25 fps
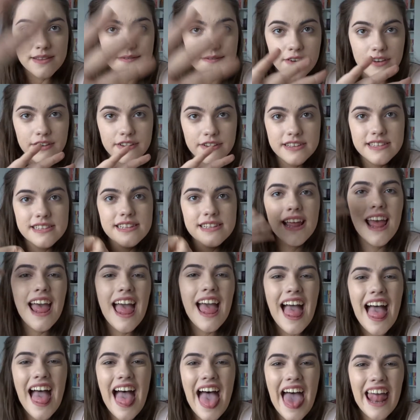focused.
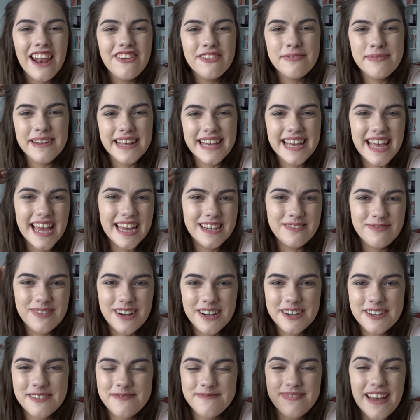Hello everybody and
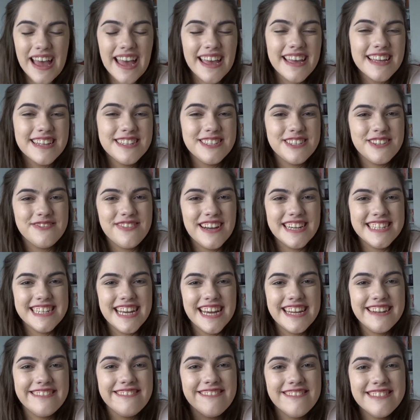welcome back to my
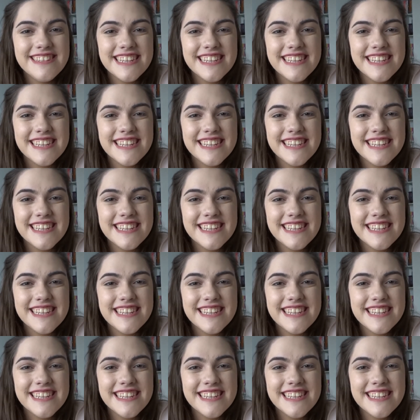channel.